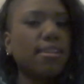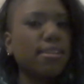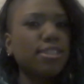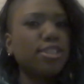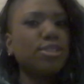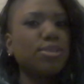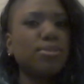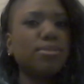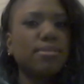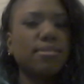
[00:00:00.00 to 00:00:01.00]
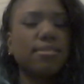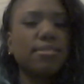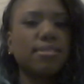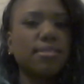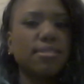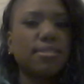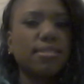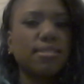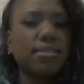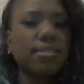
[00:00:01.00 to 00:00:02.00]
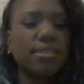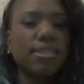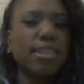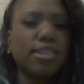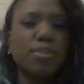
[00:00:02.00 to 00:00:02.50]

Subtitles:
aren't you, like,